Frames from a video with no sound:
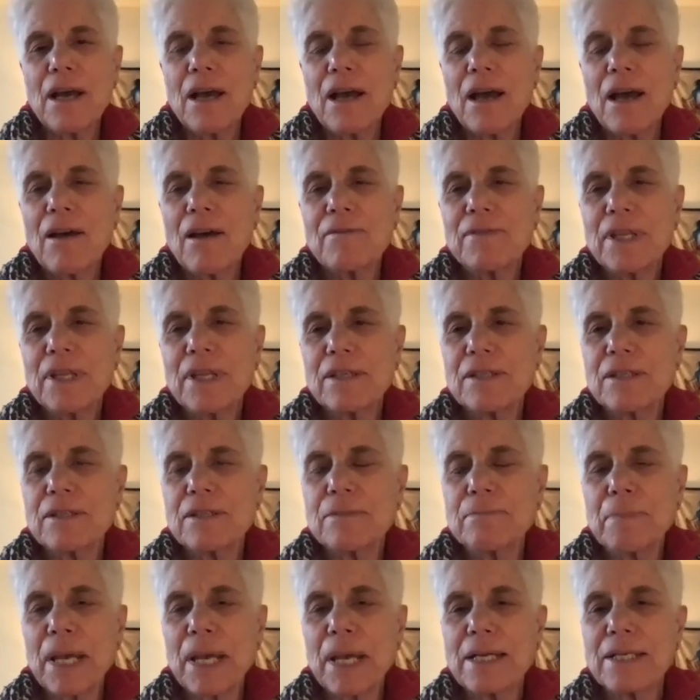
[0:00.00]
of this
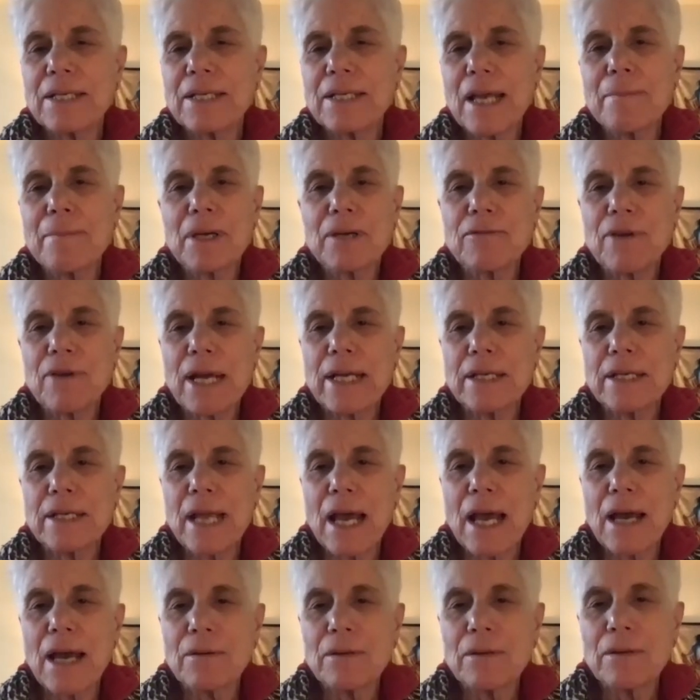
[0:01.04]
pandemic right
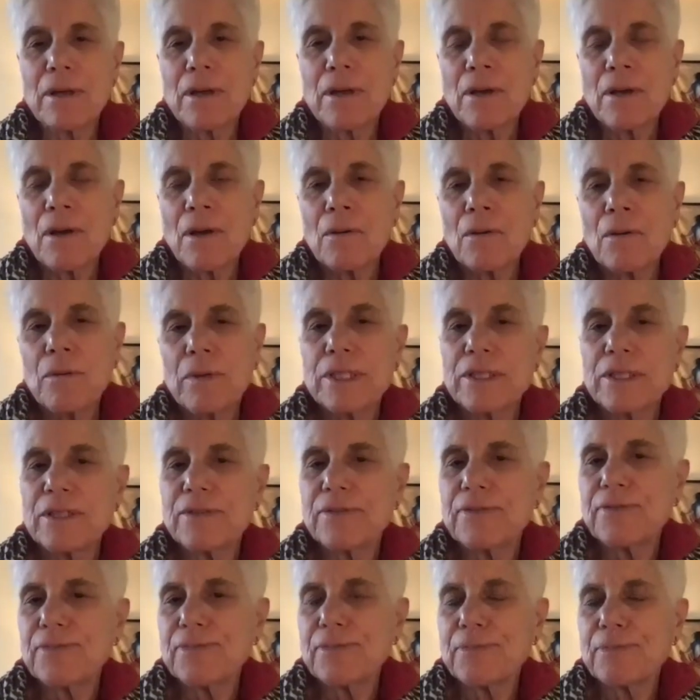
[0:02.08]
now, we
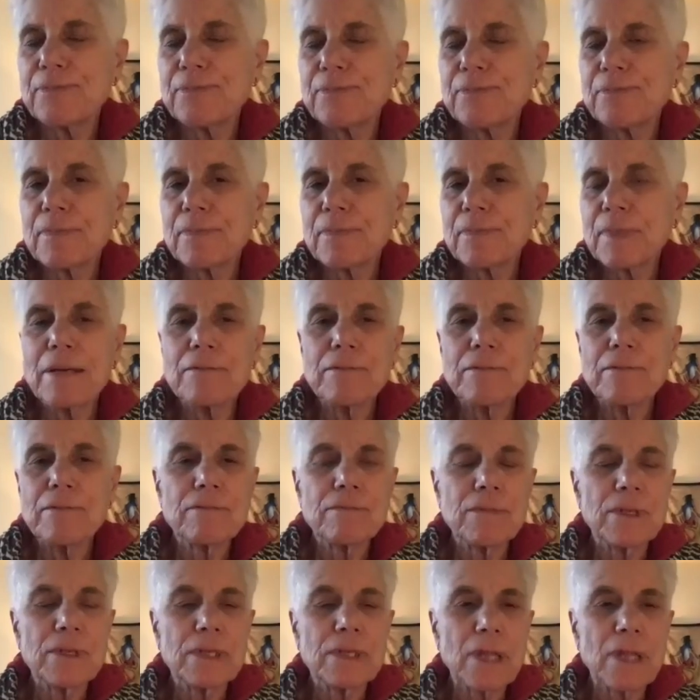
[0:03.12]
just got
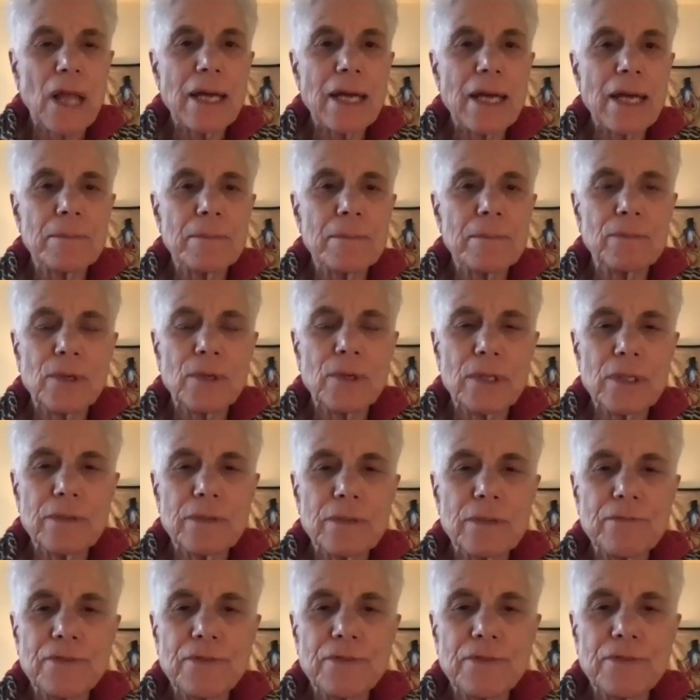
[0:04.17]
reliable
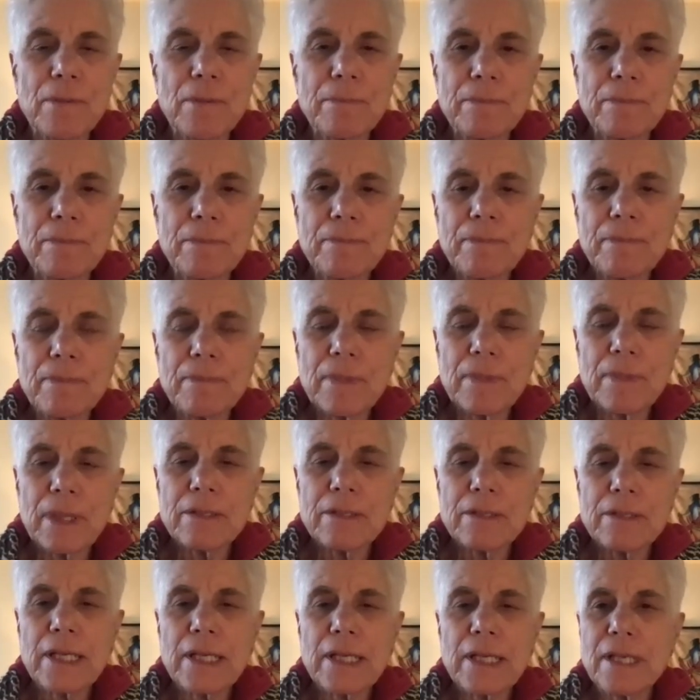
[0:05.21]
word from
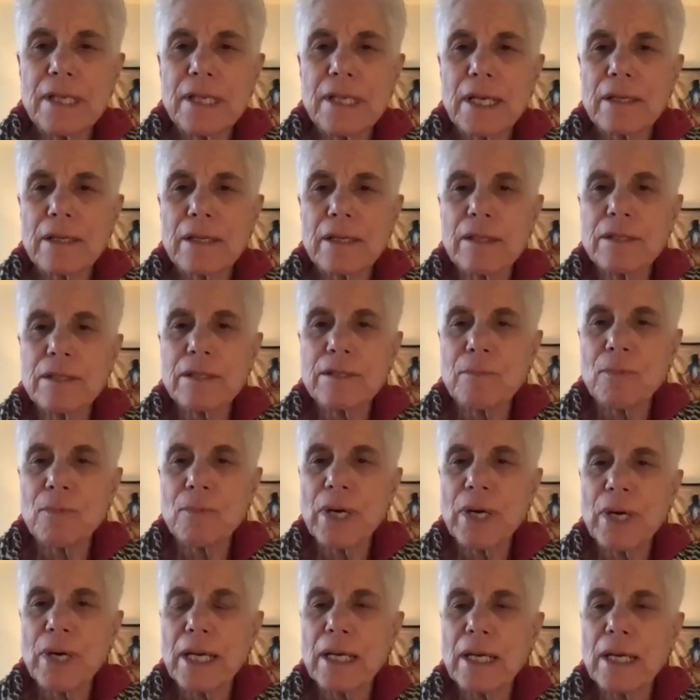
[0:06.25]
Sing Sing this
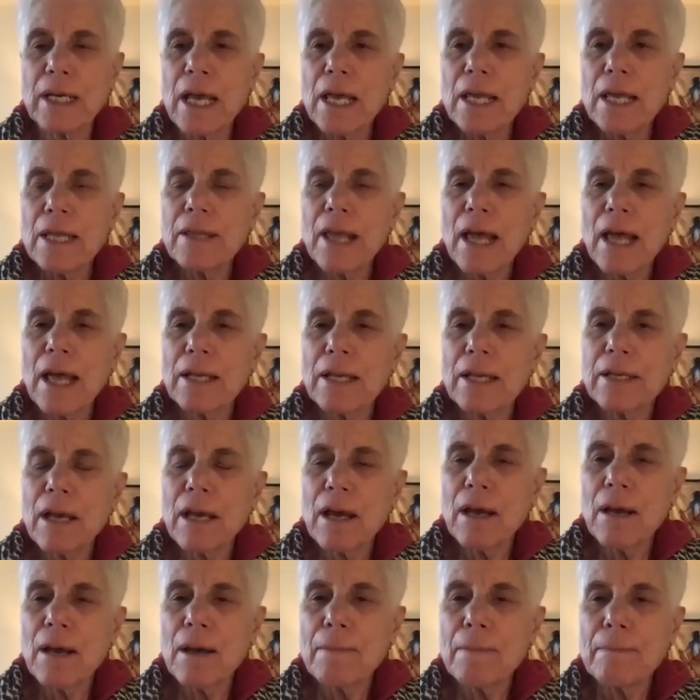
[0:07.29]
morning that
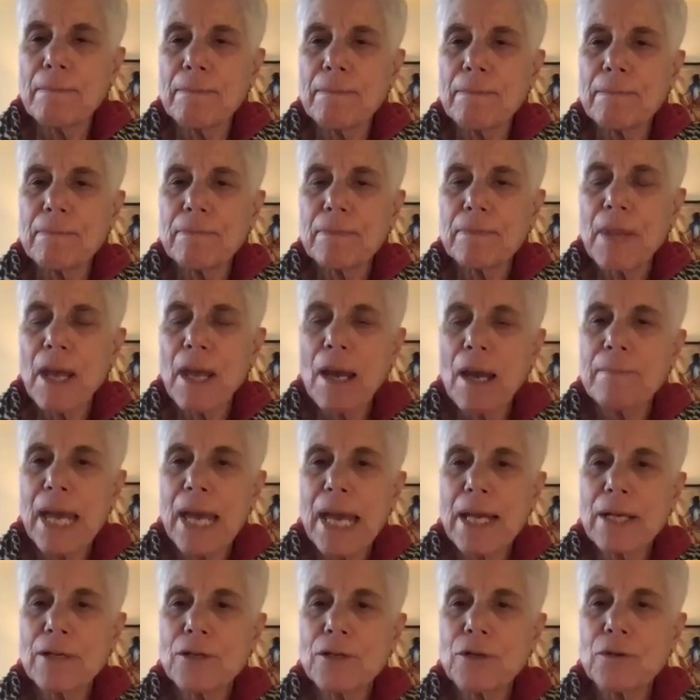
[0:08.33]
a
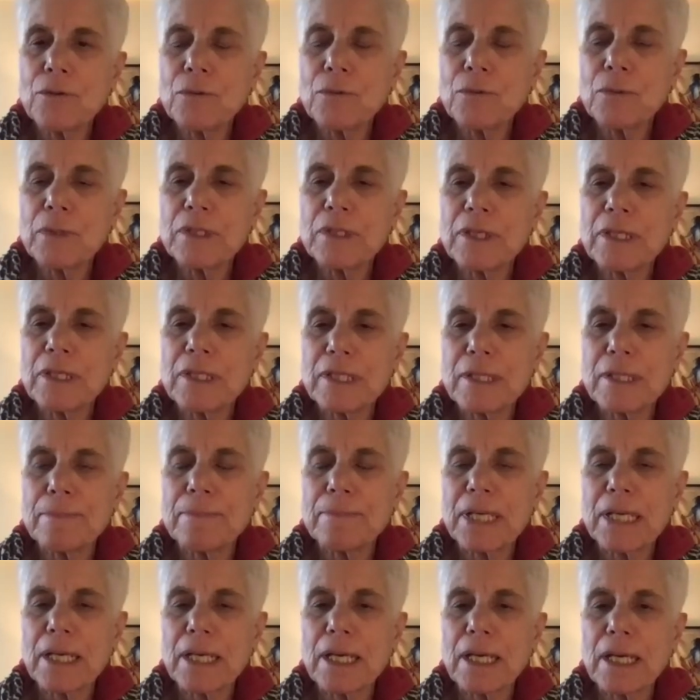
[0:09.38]
man who was
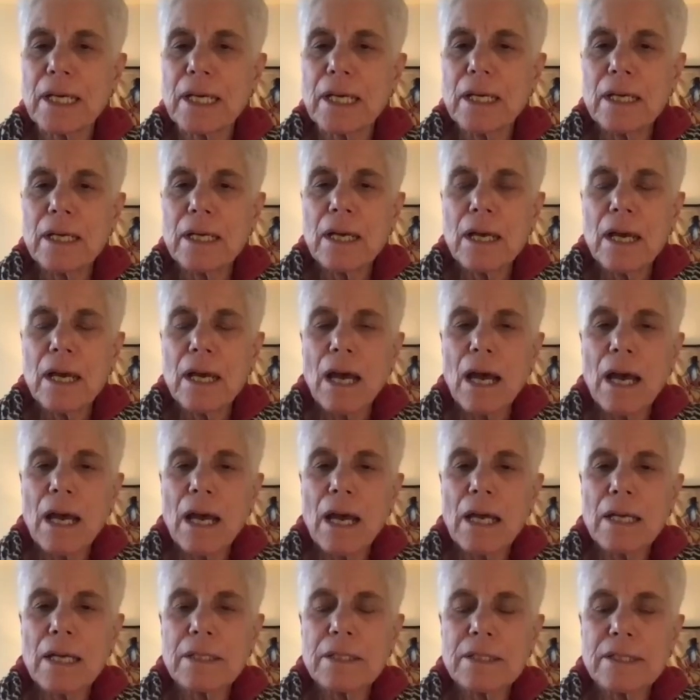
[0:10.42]
exhibiting
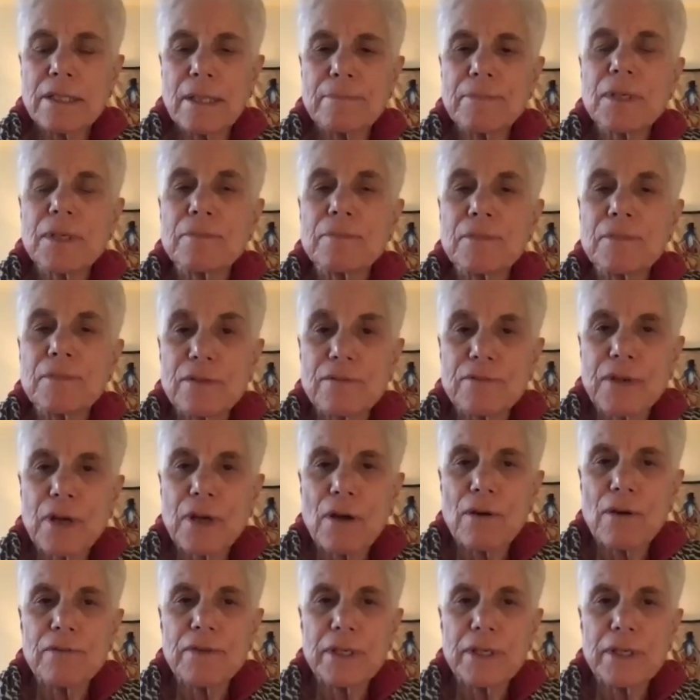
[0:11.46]
symptoms of
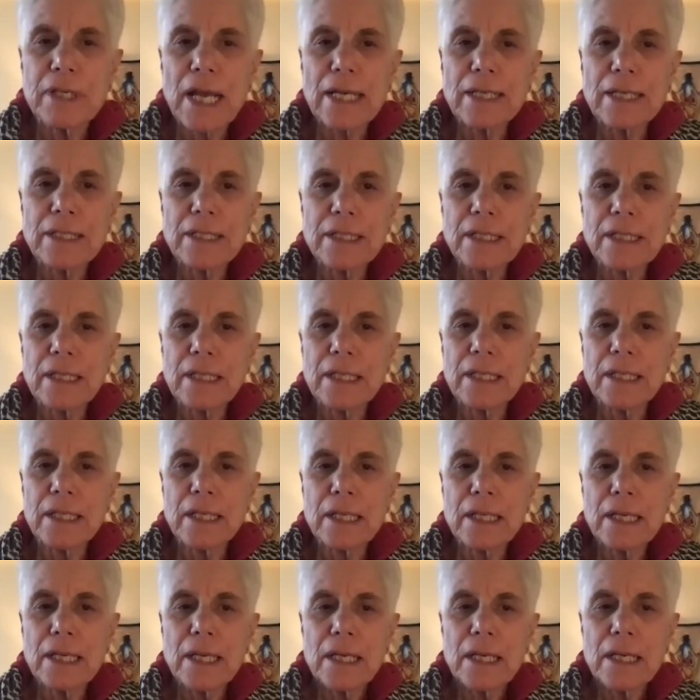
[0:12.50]
COVID-19
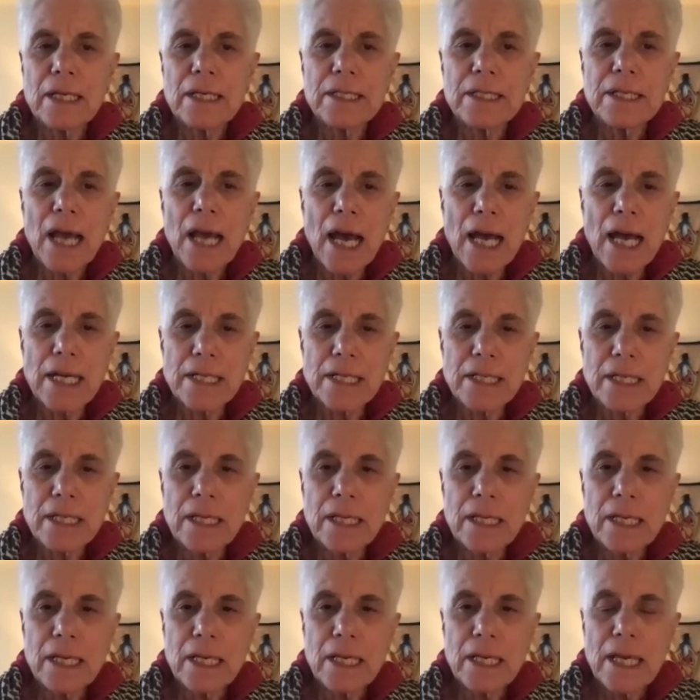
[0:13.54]
died.
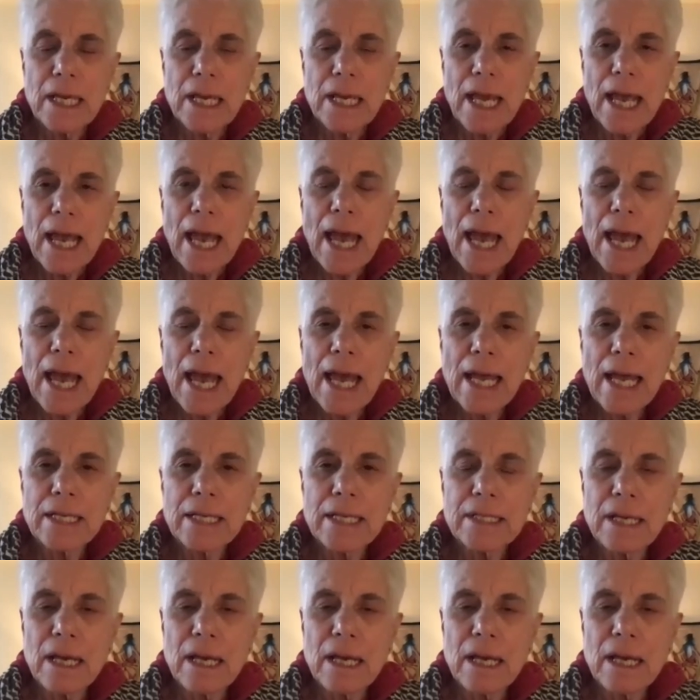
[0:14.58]
And